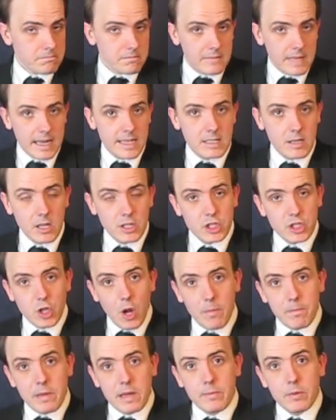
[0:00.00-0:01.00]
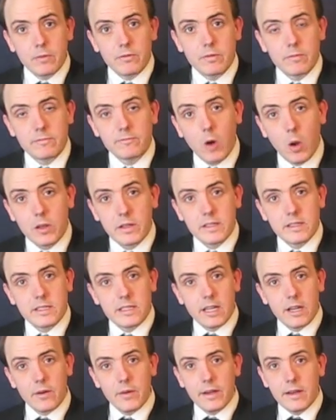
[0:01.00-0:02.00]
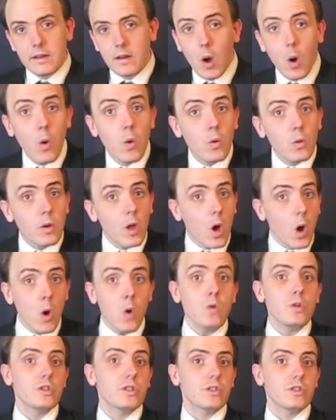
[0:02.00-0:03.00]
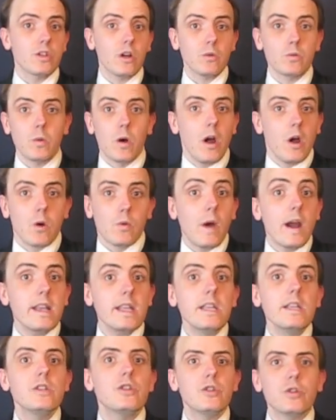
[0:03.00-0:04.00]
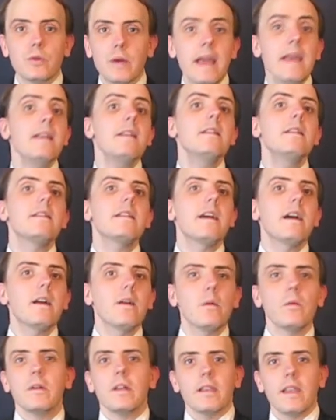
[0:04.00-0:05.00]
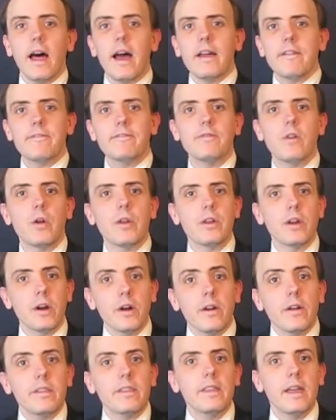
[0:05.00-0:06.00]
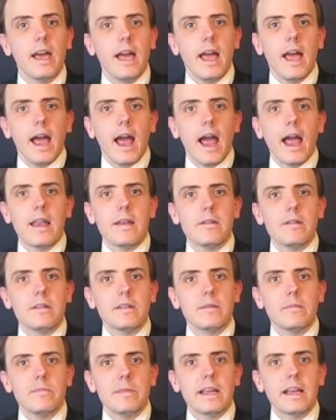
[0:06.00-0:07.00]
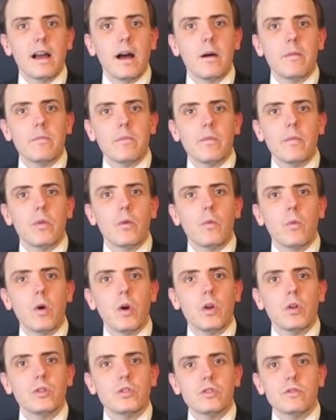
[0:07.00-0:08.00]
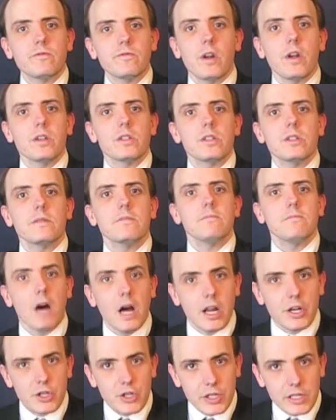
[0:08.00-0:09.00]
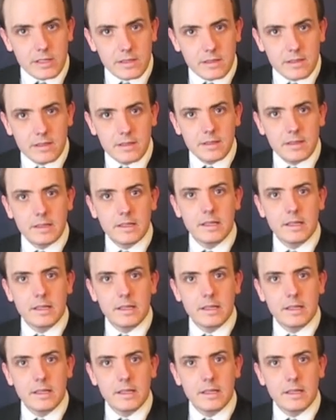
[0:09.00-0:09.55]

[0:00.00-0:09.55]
That has not stopped people from volunteering. Whole hosts are ready to end their life on Earth and become the world's first Martians.